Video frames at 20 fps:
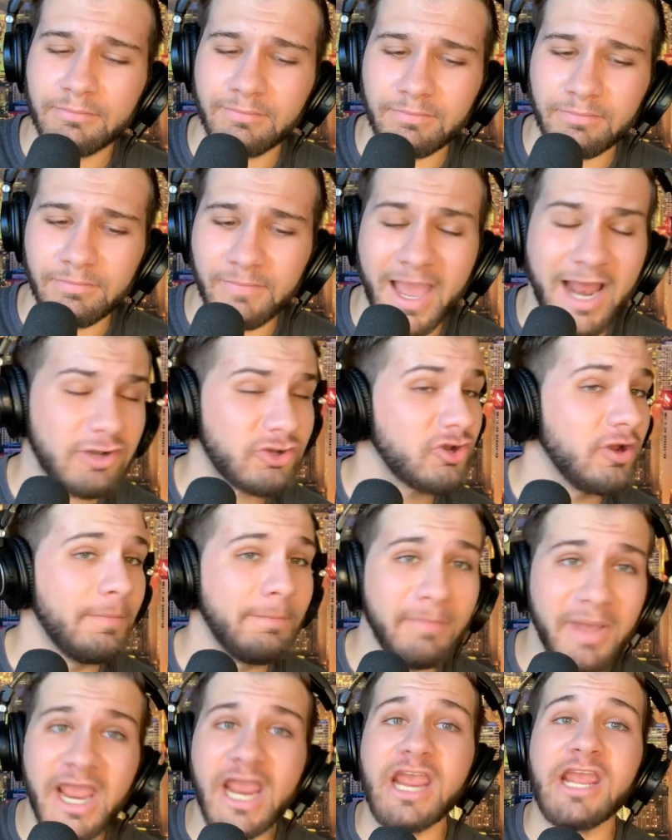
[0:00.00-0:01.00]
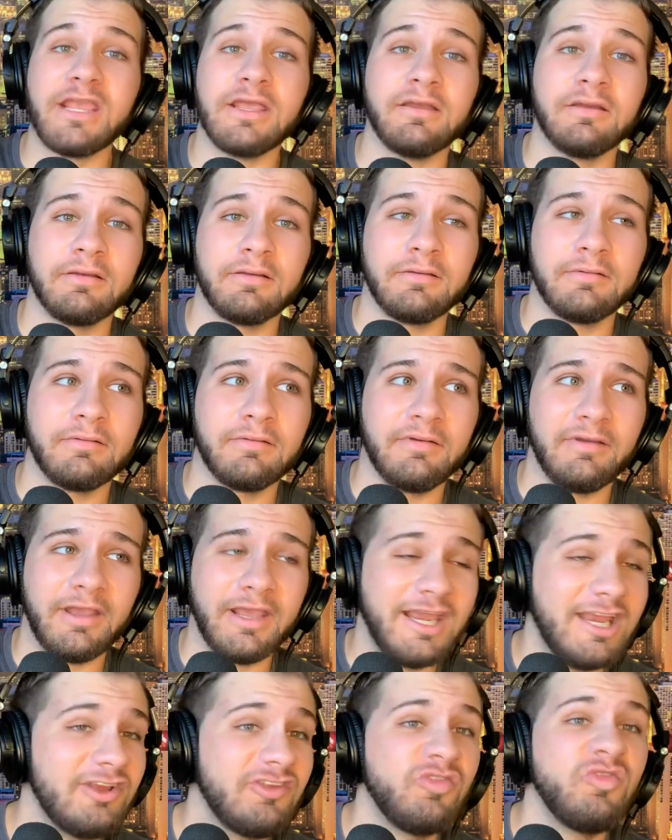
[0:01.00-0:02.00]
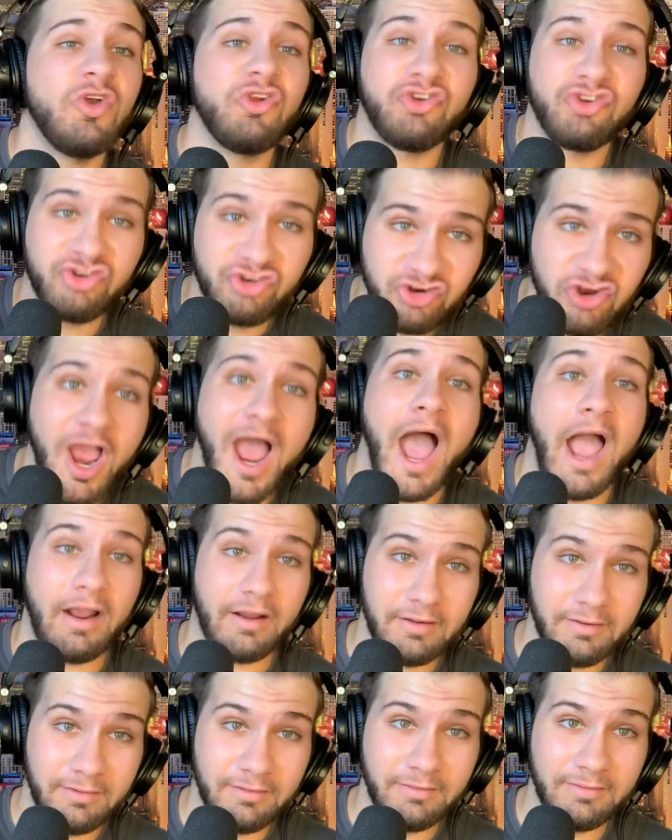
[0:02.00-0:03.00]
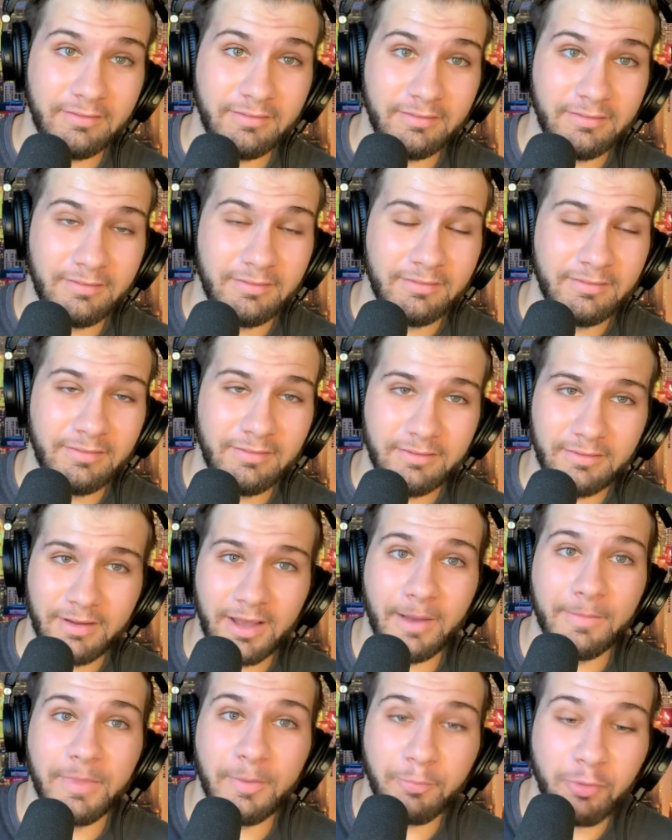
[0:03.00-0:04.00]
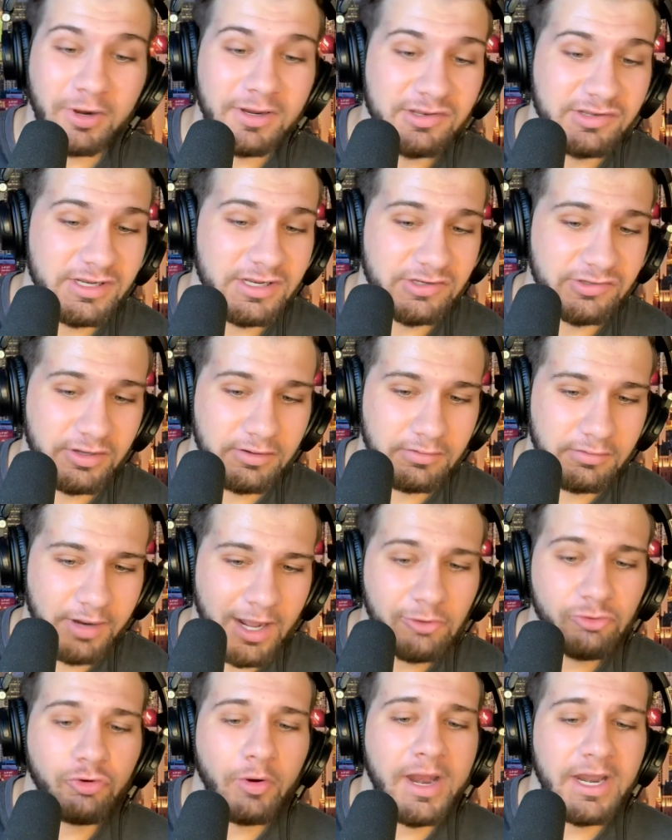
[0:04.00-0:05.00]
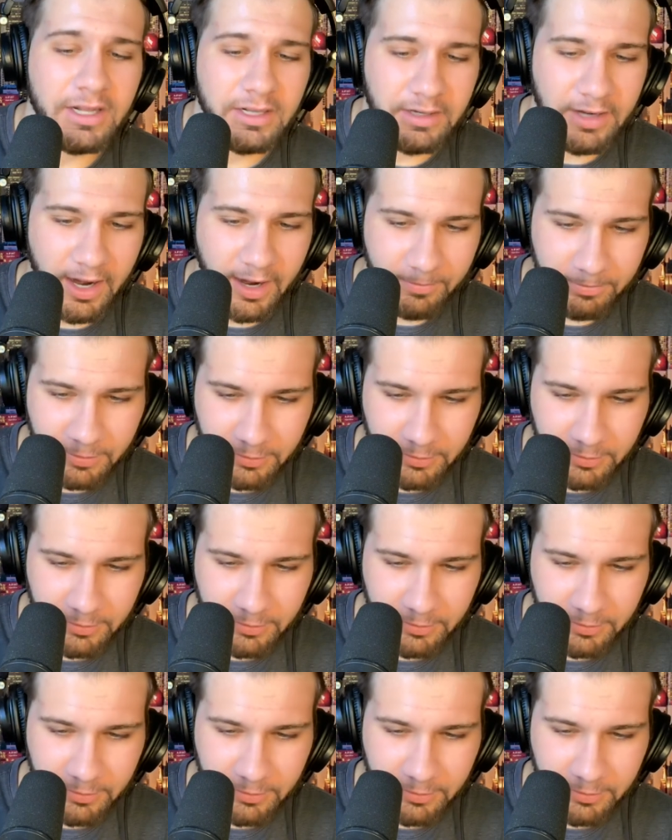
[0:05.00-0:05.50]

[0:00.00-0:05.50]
That, to me, is the shock of the preseason and training camp.